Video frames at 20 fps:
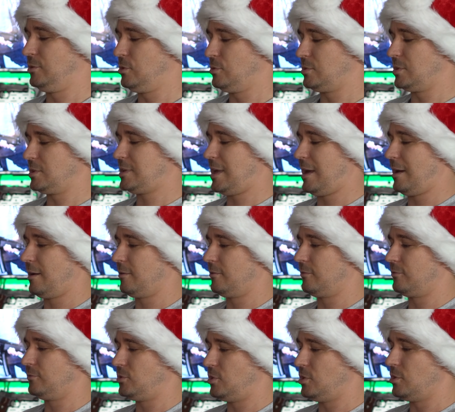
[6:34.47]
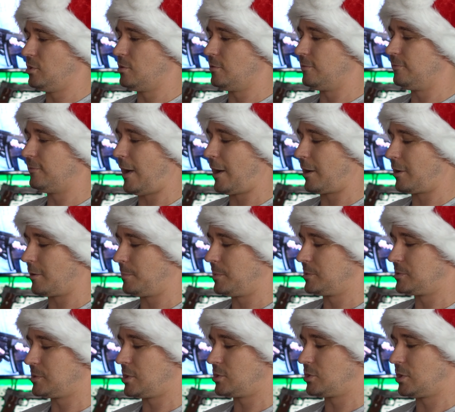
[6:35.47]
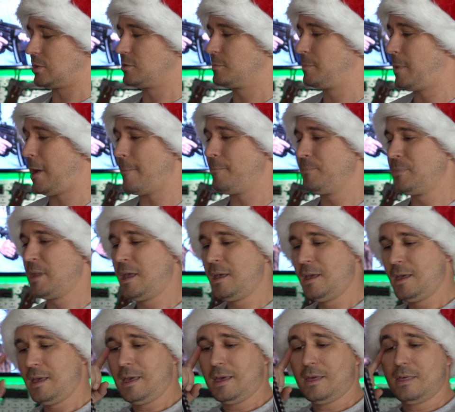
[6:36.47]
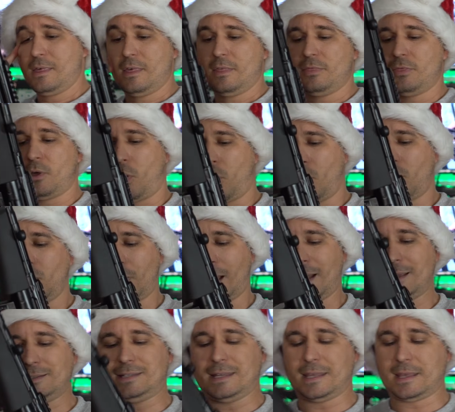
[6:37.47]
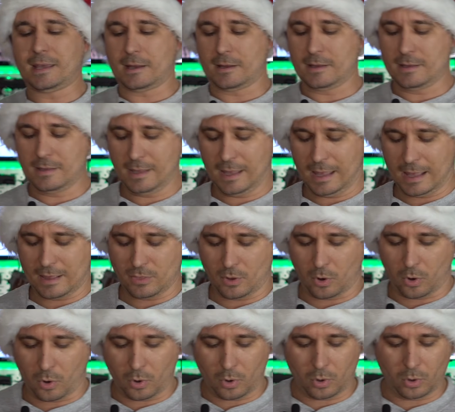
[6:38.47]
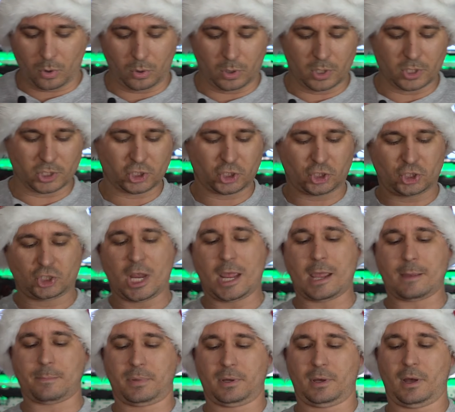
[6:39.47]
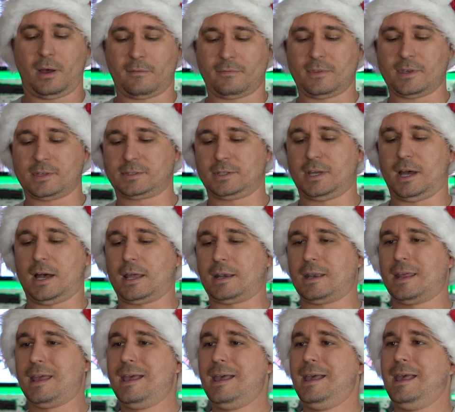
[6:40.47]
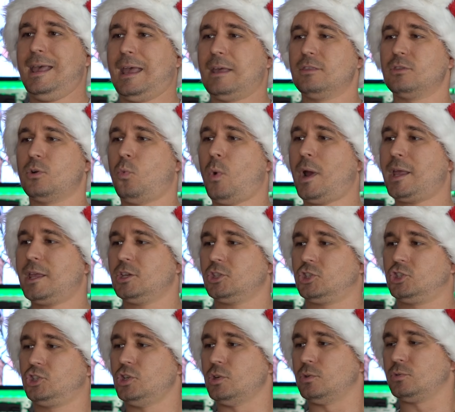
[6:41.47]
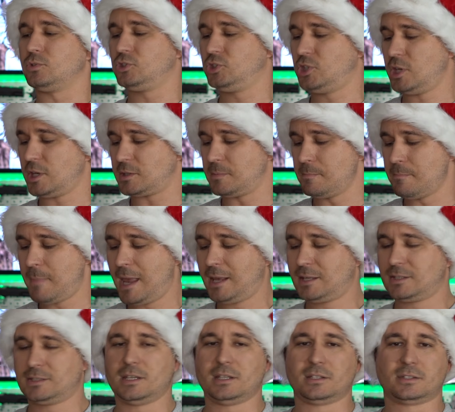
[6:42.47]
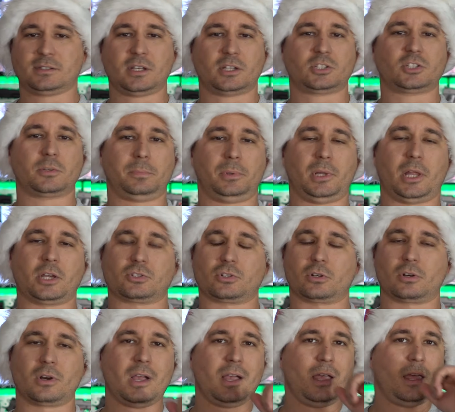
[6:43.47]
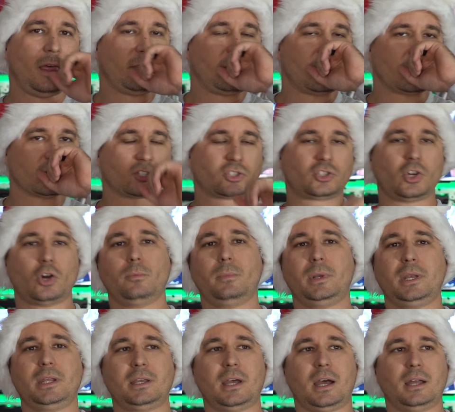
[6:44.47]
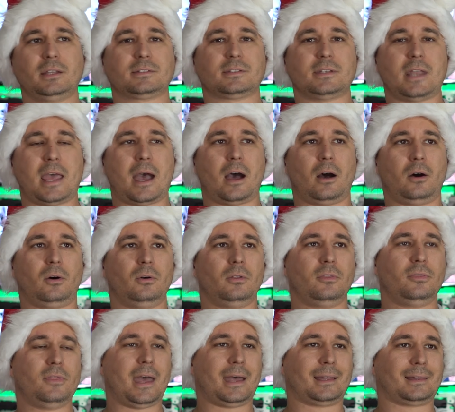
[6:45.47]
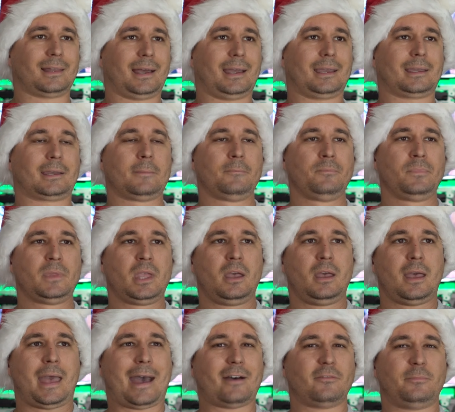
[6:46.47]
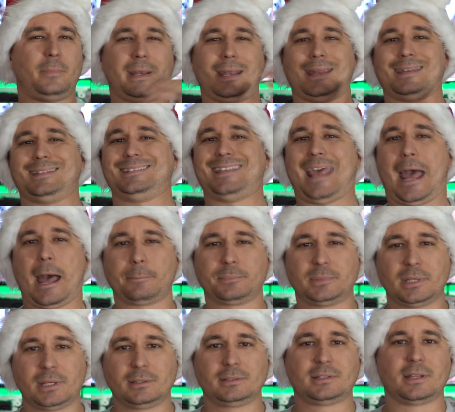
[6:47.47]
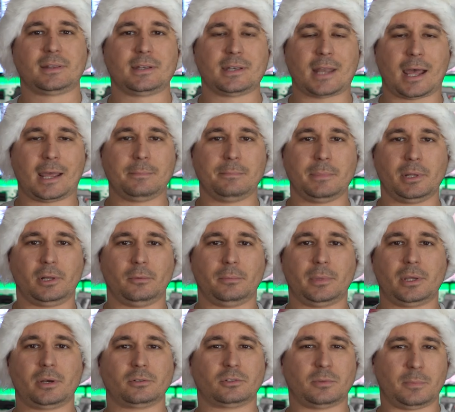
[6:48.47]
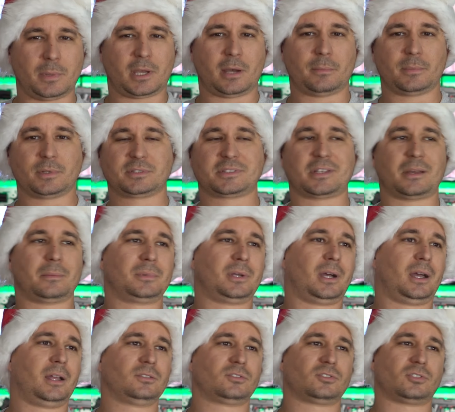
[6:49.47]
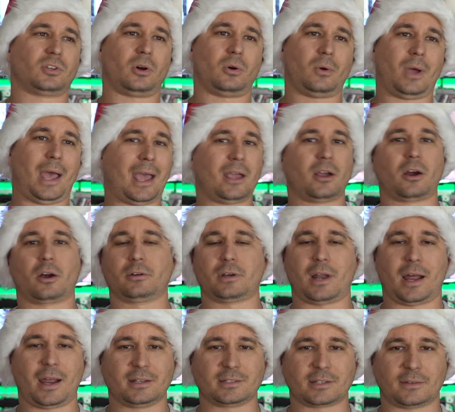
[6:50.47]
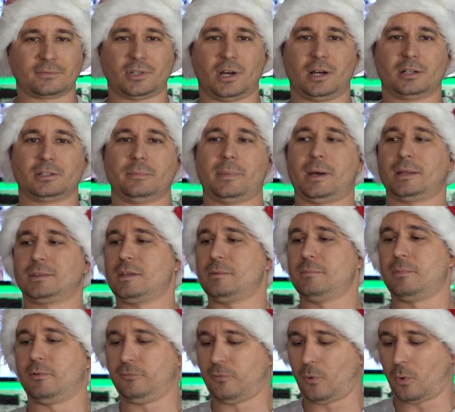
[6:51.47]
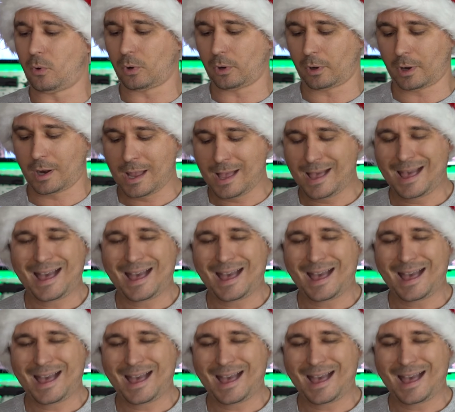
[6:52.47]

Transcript: You just have 2 fire positions. But the whole idea and the whole shape of this gun and the way it shoots just makes it such a pleasure. There's so many guns now that like have been adapted to the 9mm to become a subgun. So AR9s, I've talked about them before.